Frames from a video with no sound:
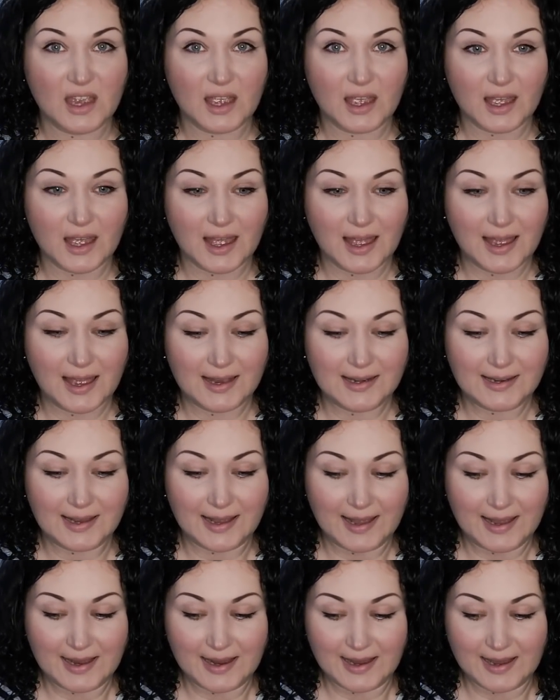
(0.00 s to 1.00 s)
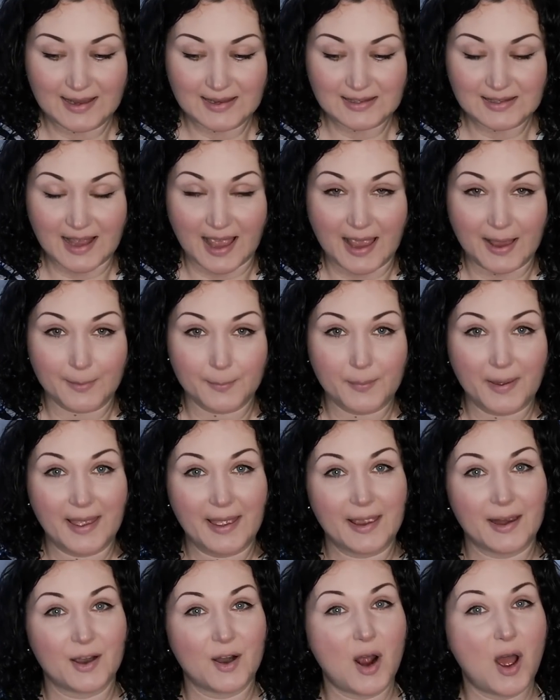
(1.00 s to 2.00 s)
and it is a
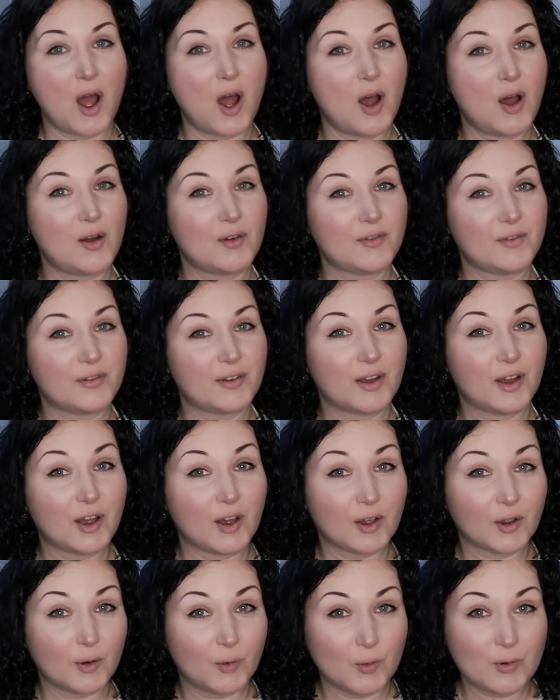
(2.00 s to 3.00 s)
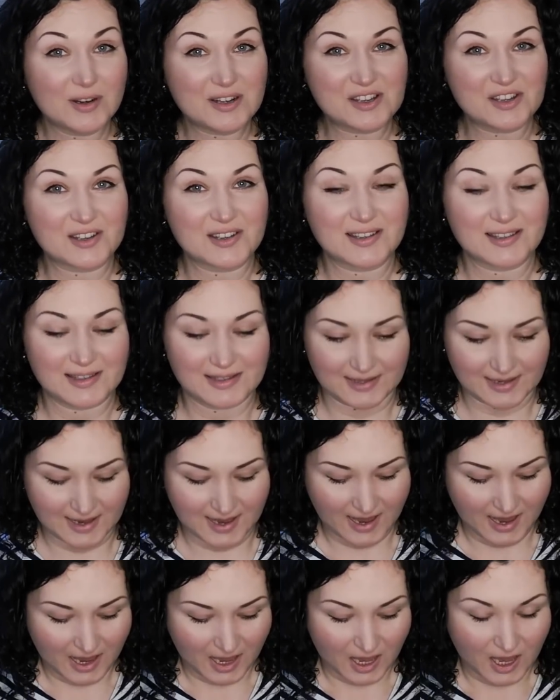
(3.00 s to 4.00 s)
pair of gorgeous
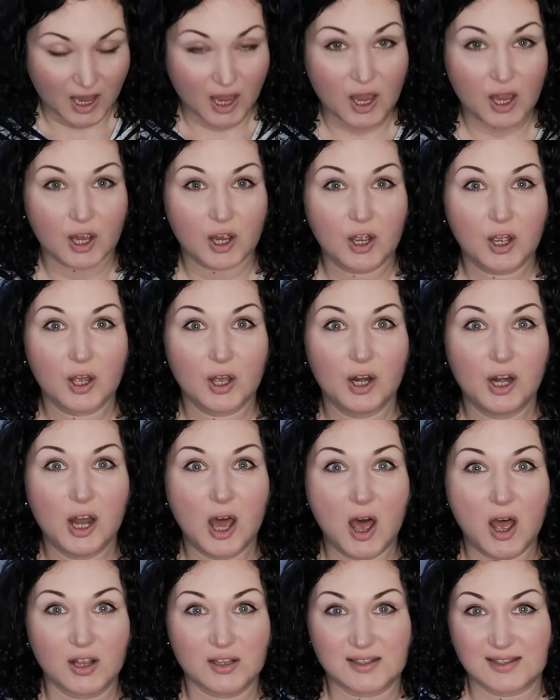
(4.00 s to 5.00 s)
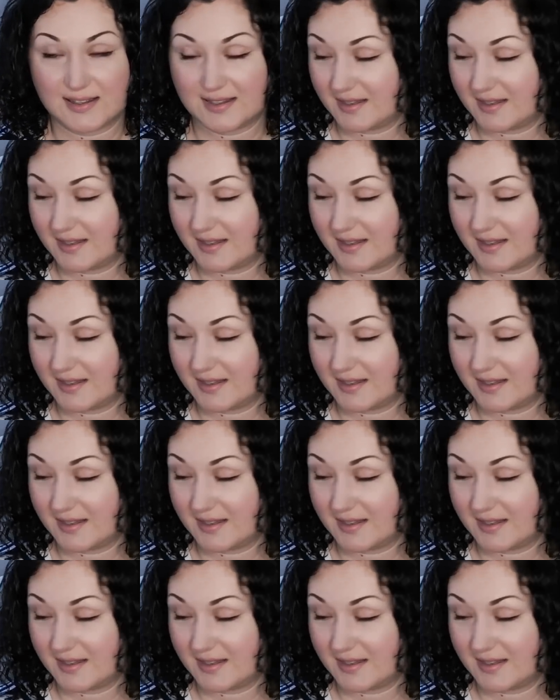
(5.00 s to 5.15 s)
culottes.